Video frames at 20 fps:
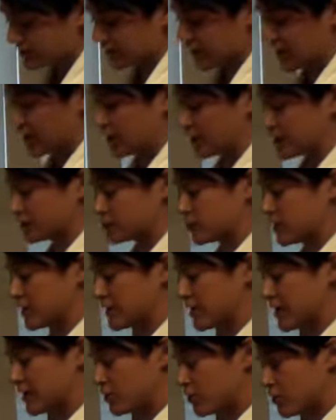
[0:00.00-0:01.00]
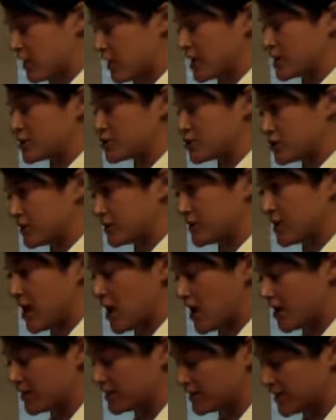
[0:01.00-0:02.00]
the hair, because we're going to create a
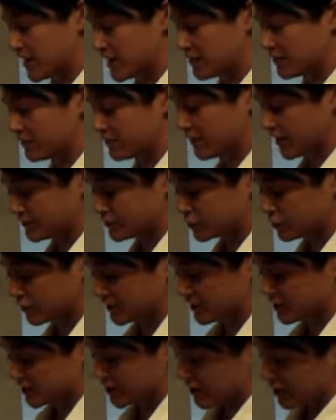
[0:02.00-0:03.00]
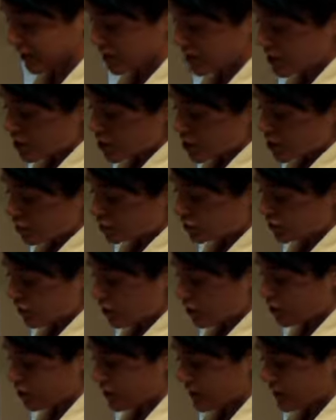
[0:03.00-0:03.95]
chignon type of twist here. So